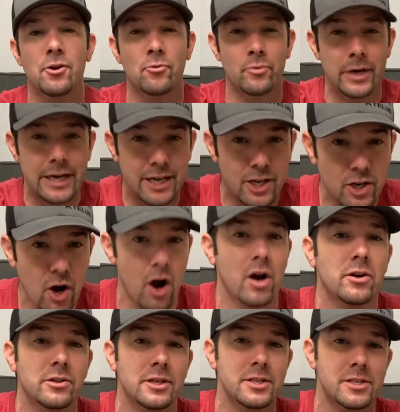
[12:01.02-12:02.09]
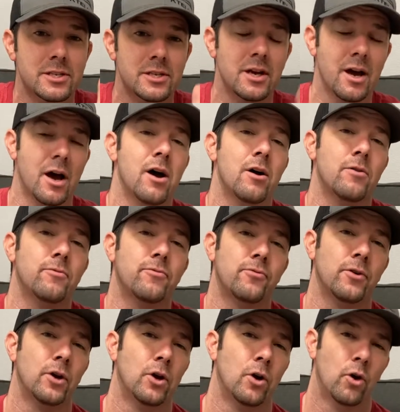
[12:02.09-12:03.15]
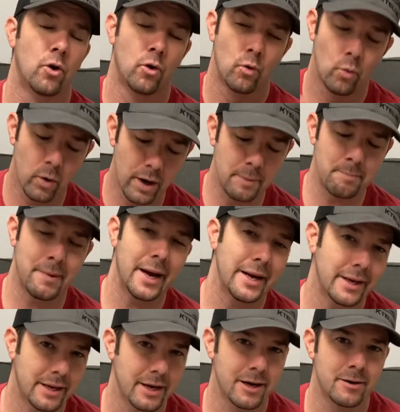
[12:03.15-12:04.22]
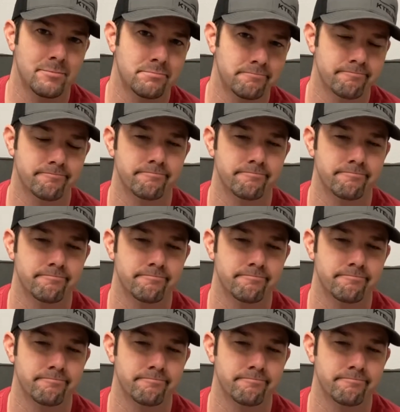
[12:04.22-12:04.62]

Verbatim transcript: regardless of what might come.